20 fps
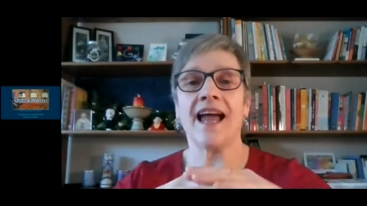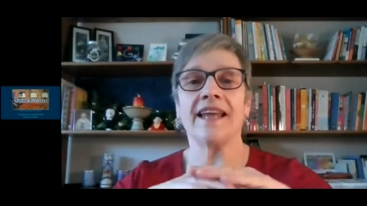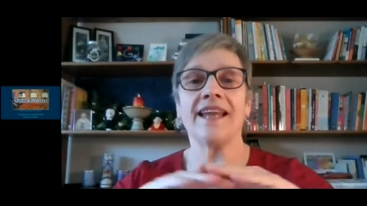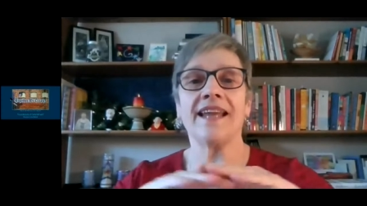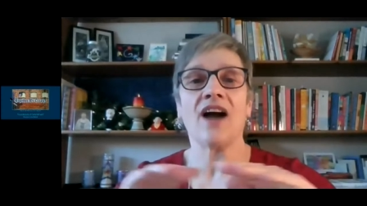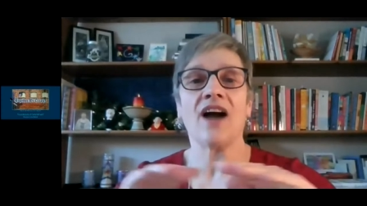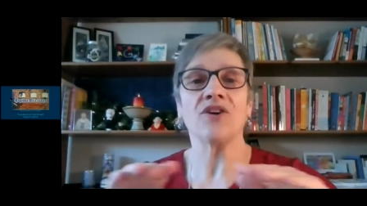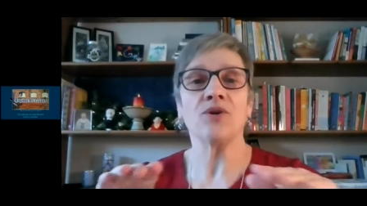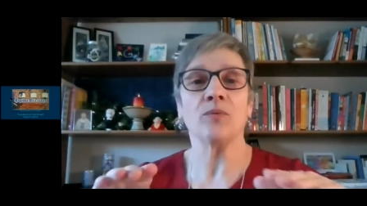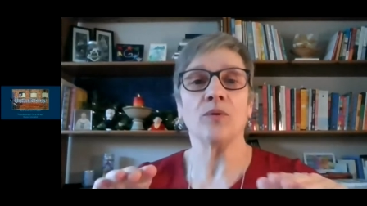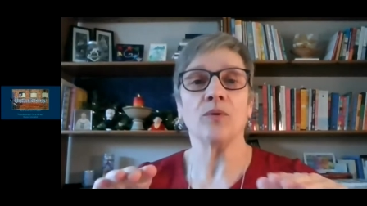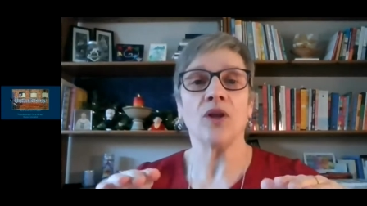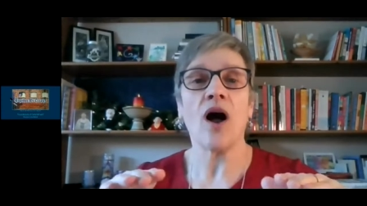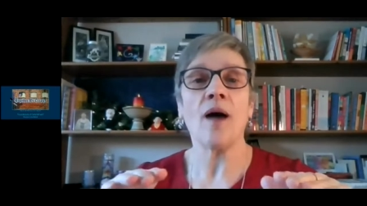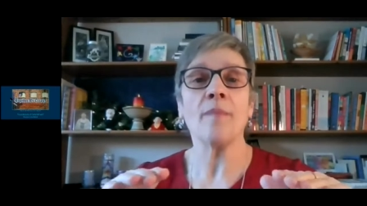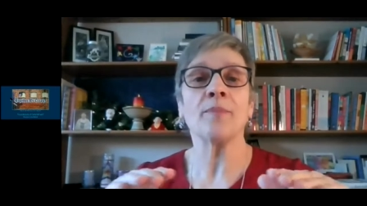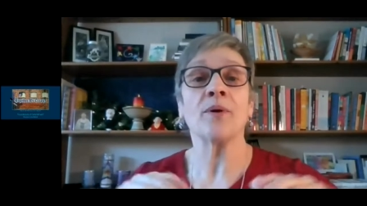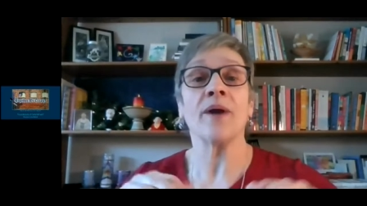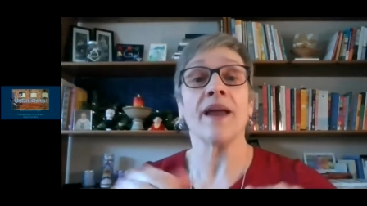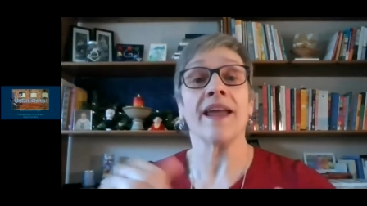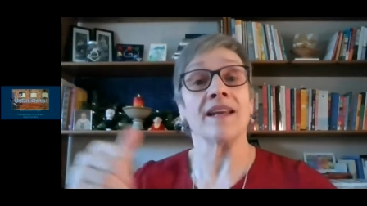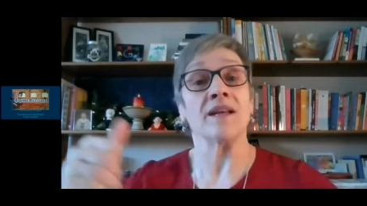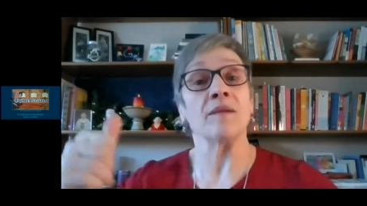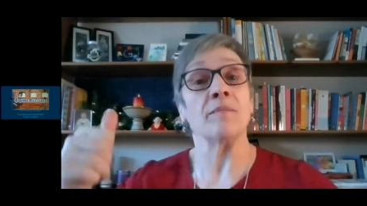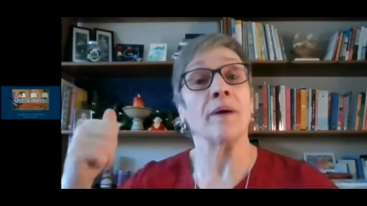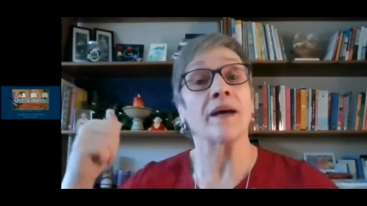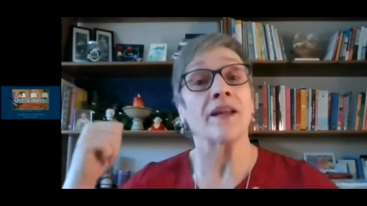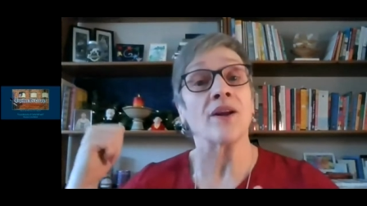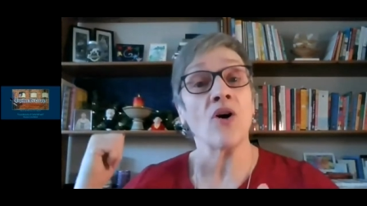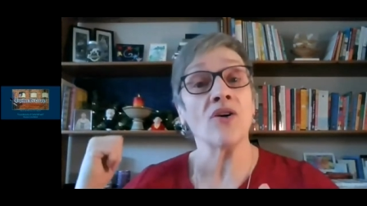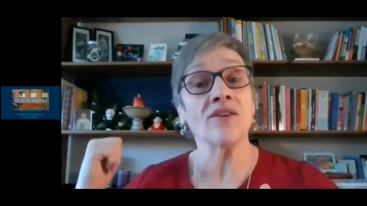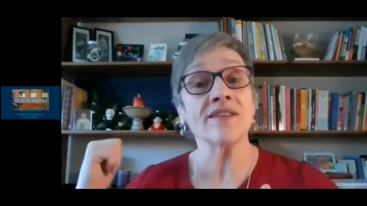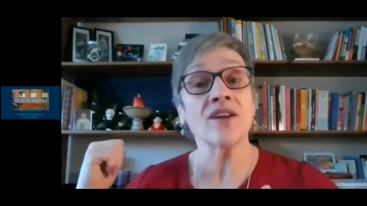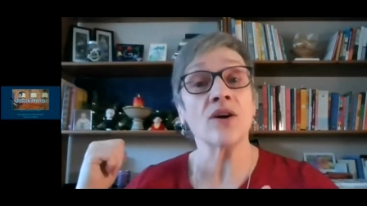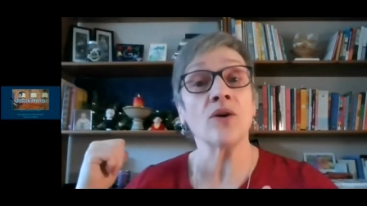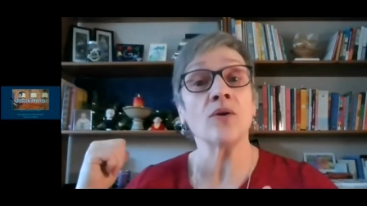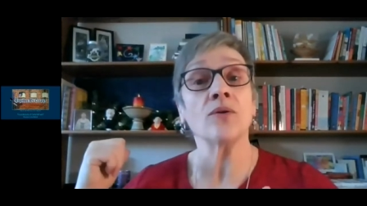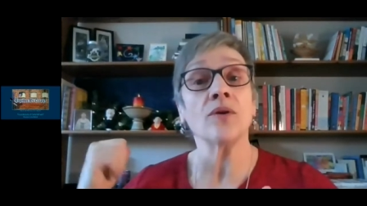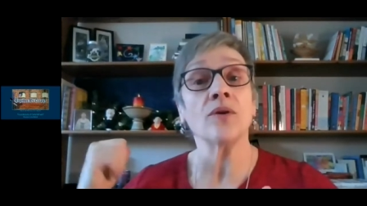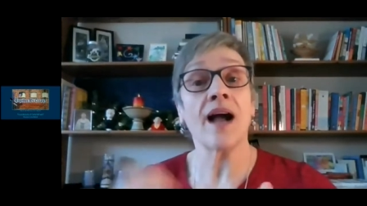and how you will operate, but
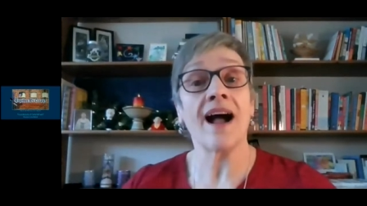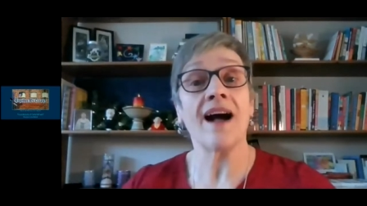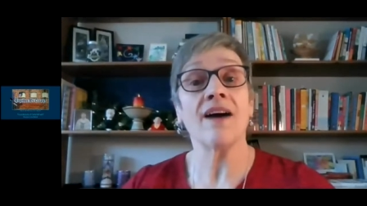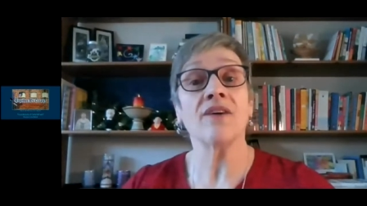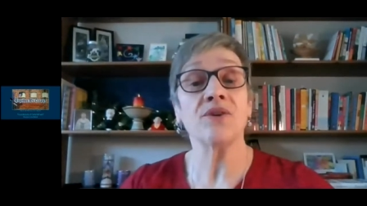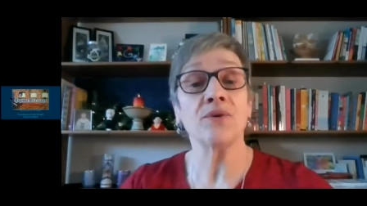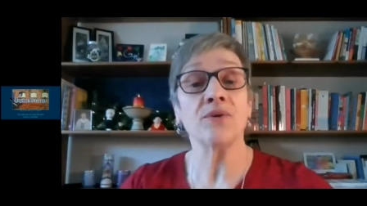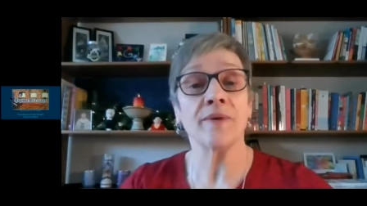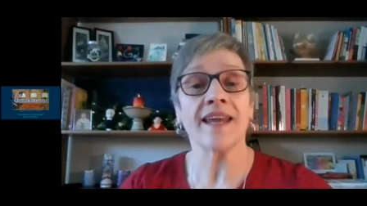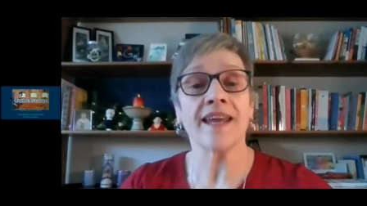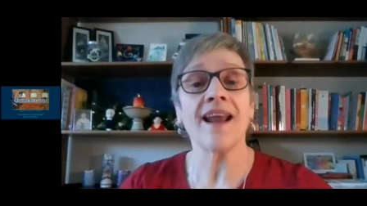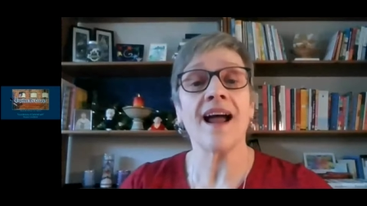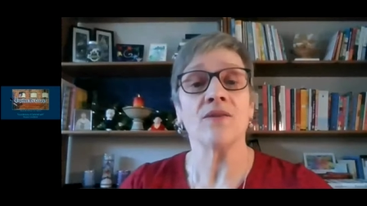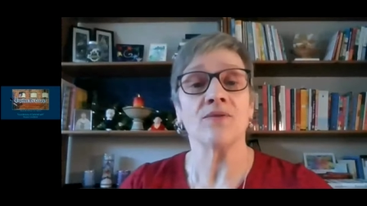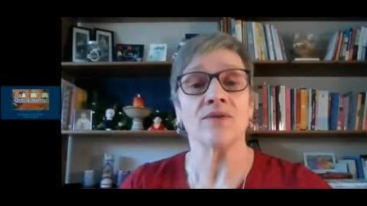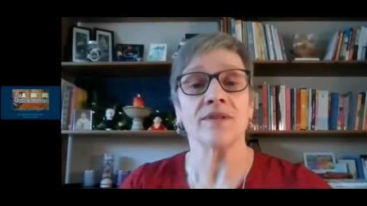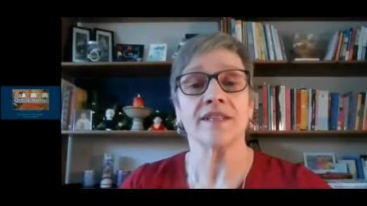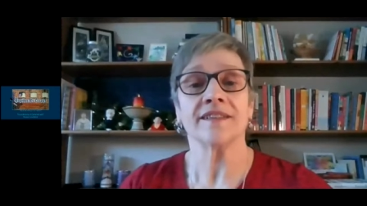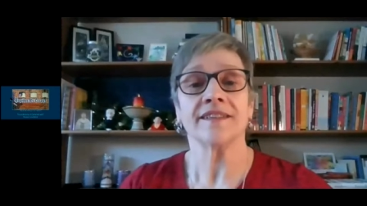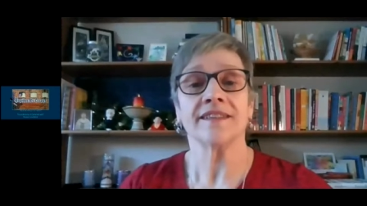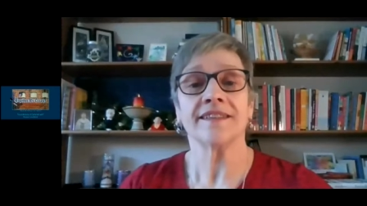also how you get out.